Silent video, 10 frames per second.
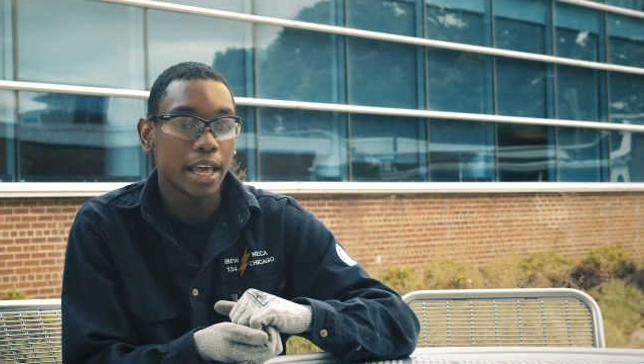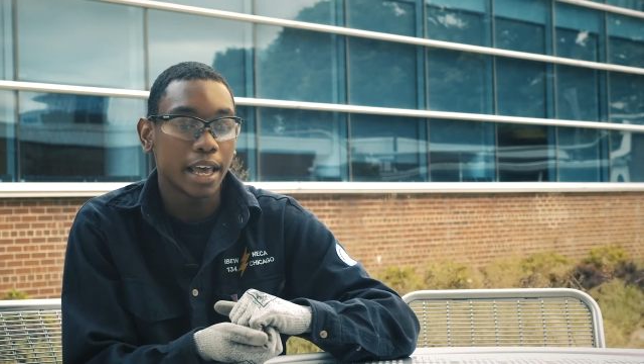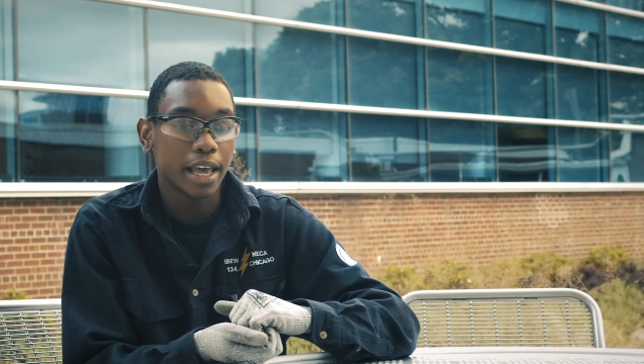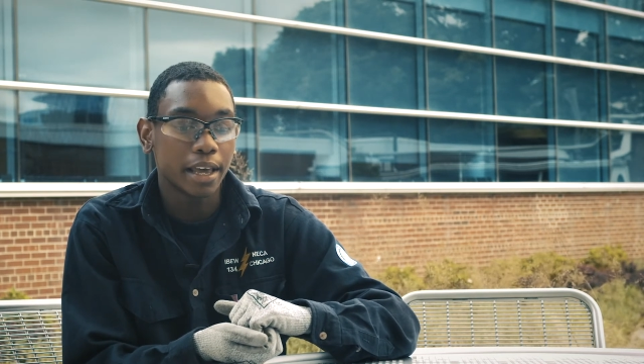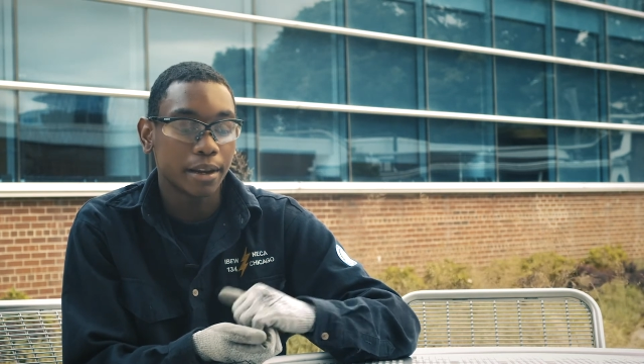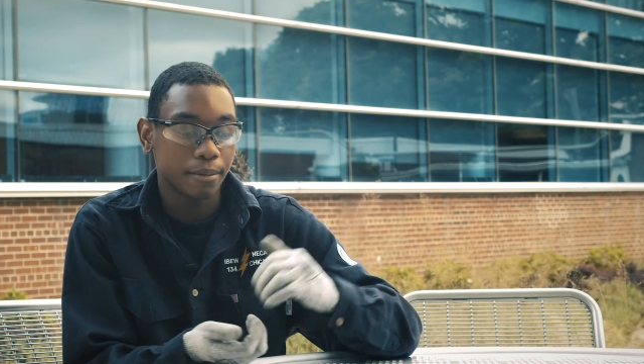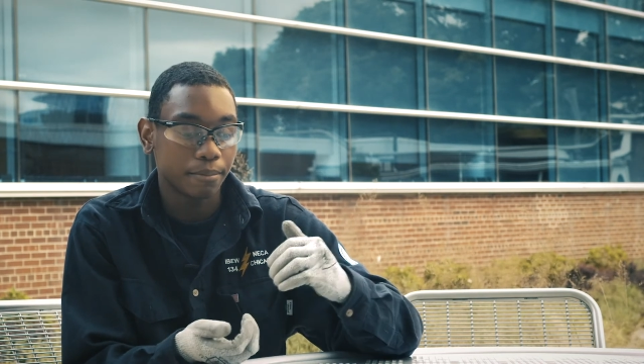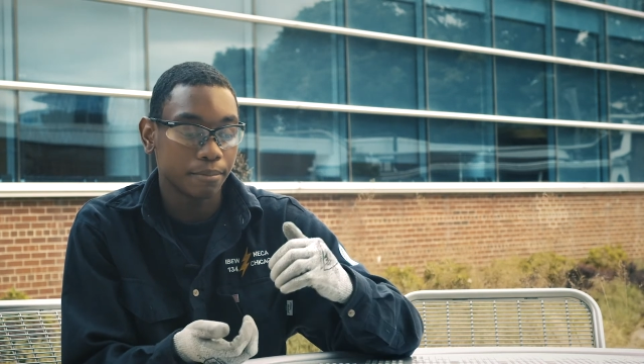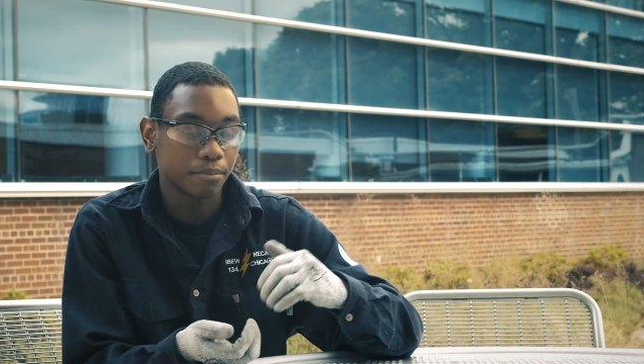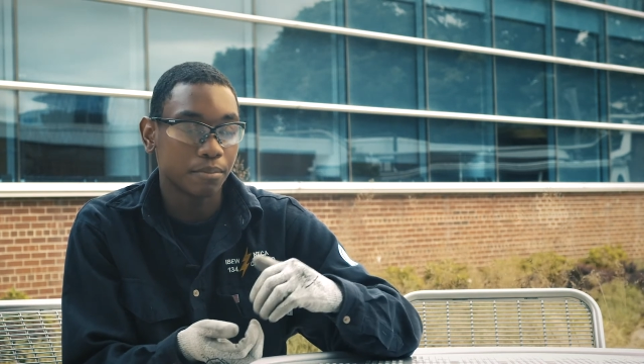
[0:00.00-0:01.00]

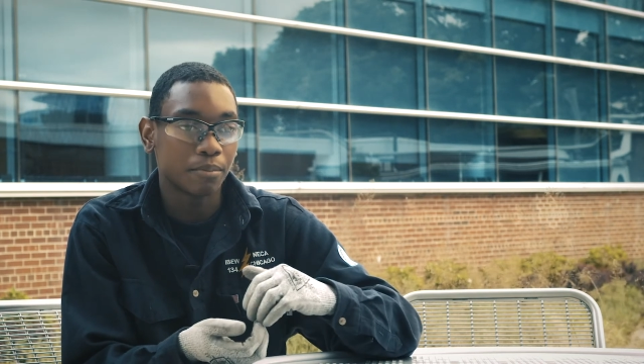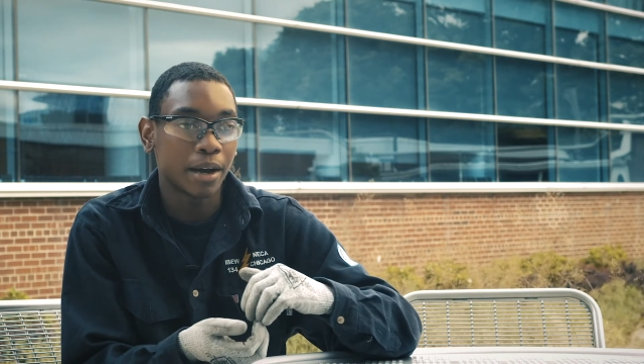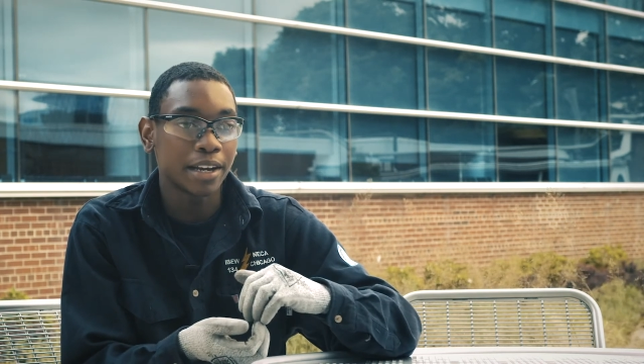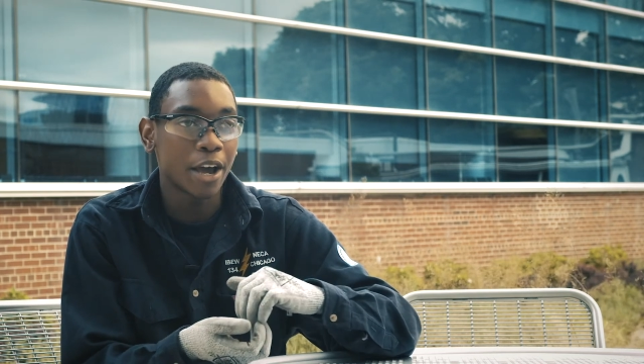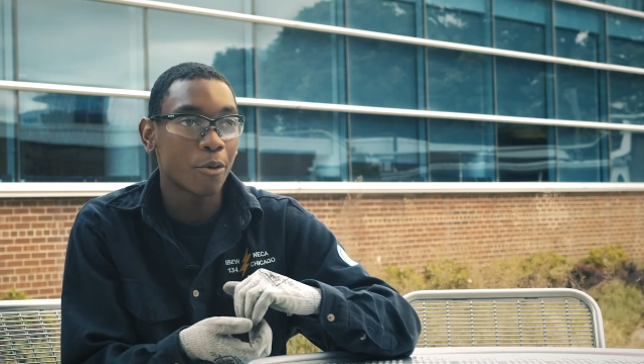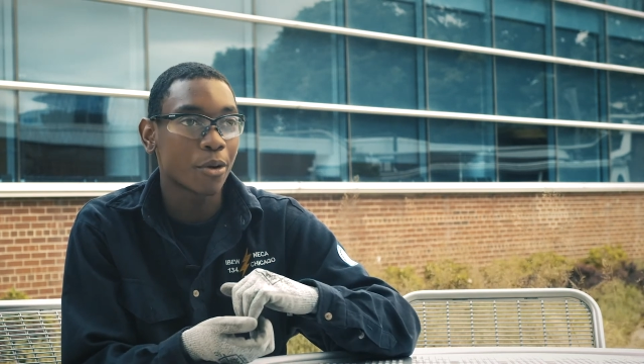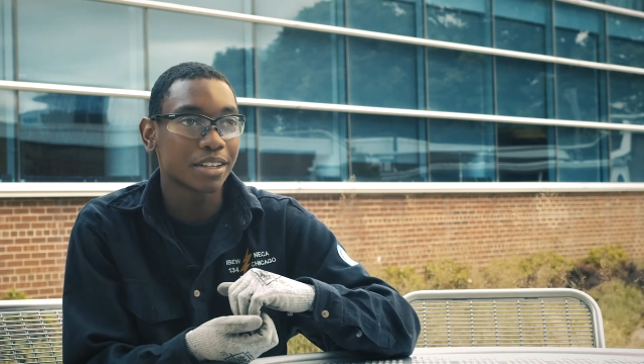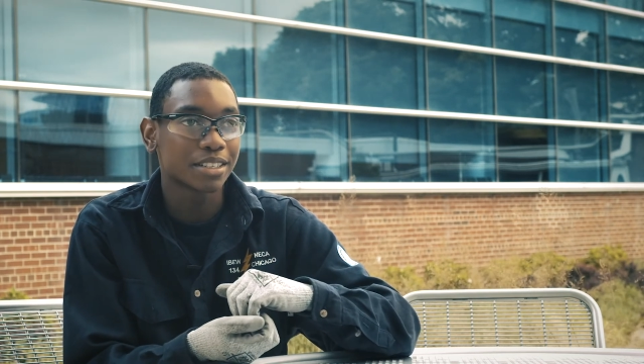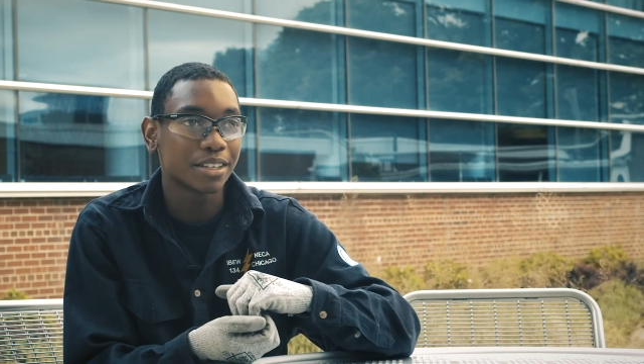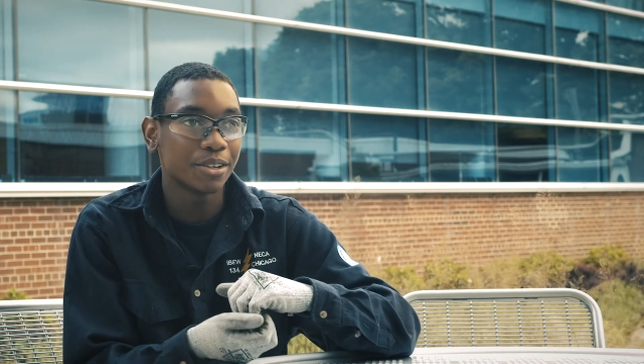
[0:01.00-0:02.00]
and my
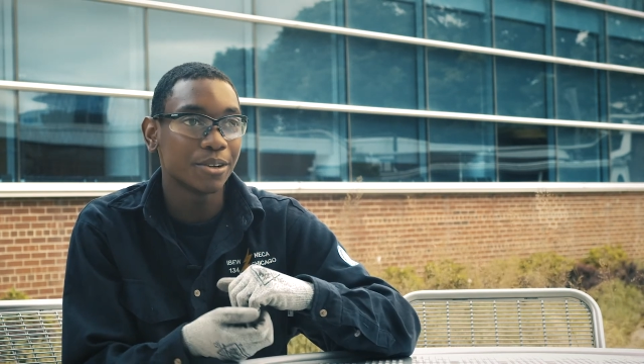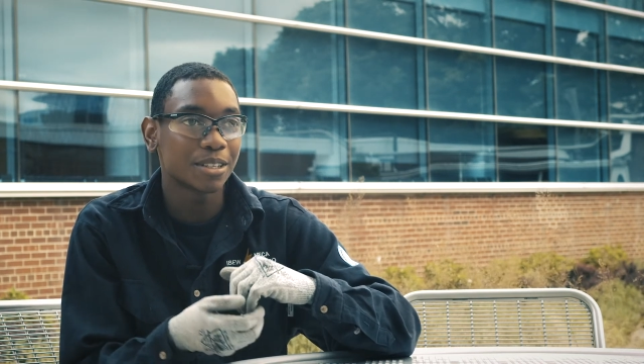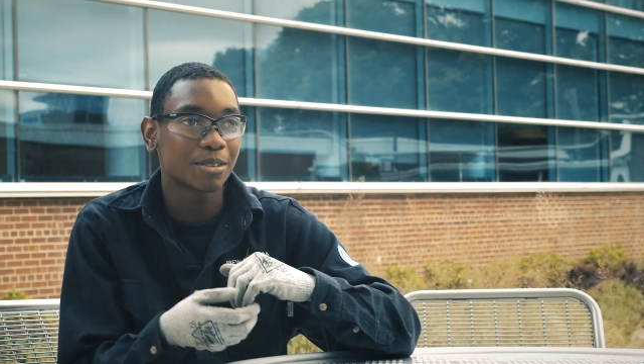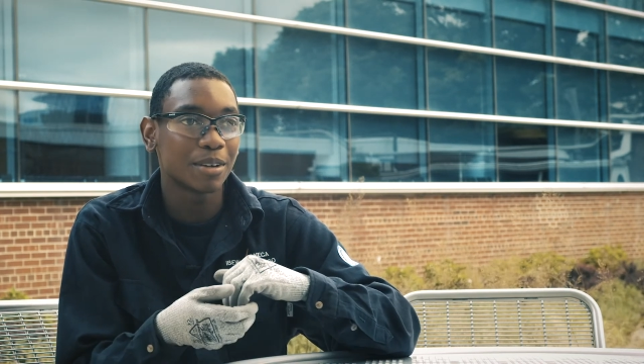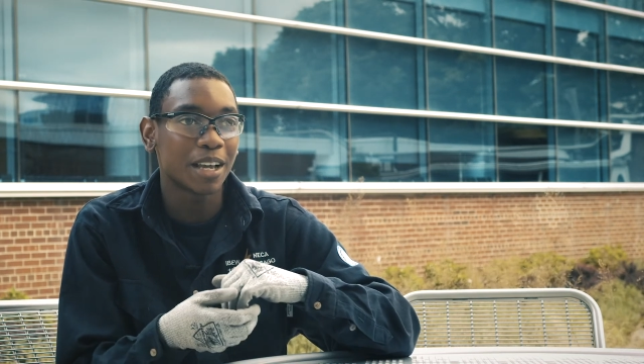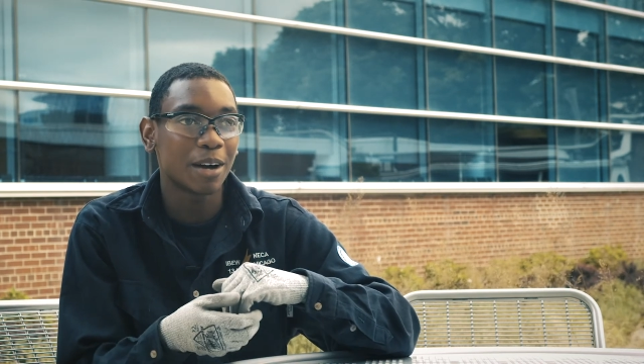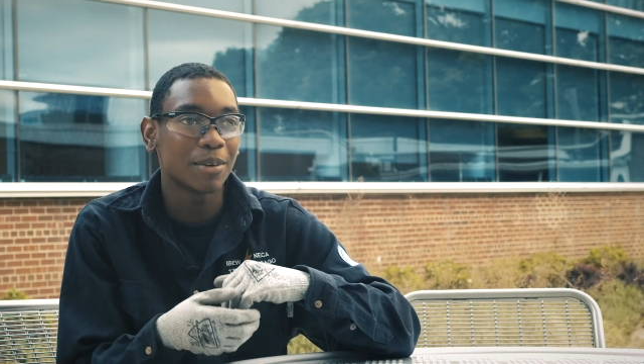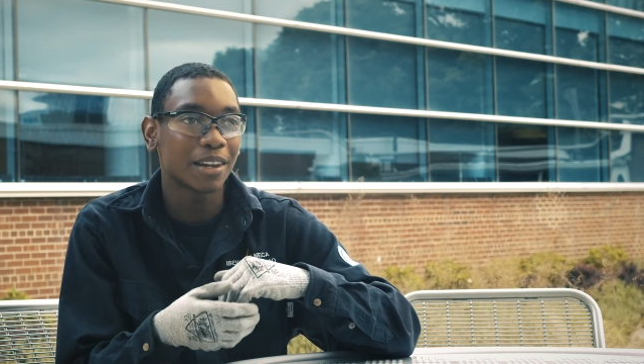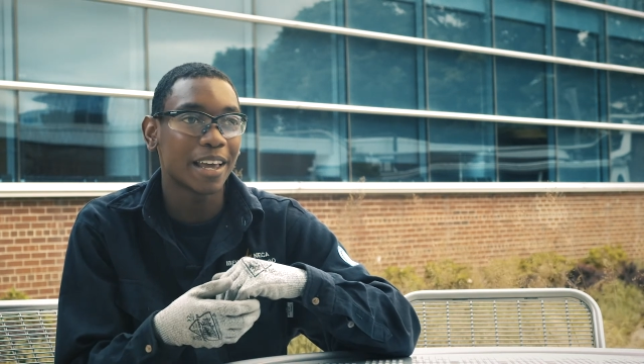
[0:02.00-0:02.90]
networking skills are becoming